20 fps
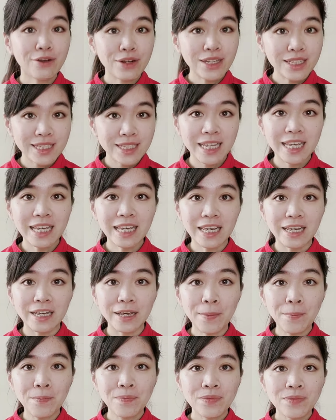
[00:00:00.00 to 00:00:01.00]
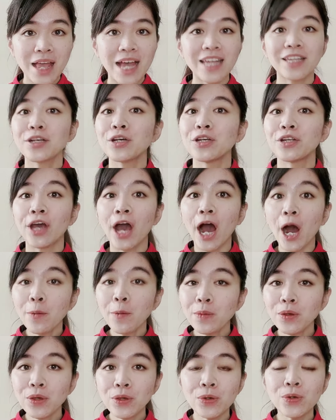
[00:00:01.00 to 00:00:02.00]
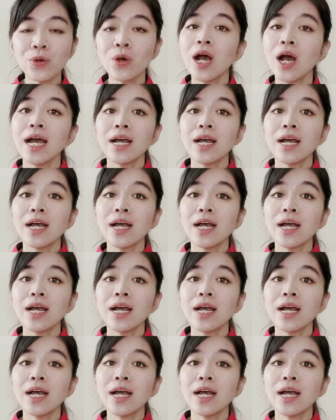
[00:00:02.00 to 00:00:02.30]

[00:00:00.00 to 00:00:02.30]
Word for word: sticky and could help you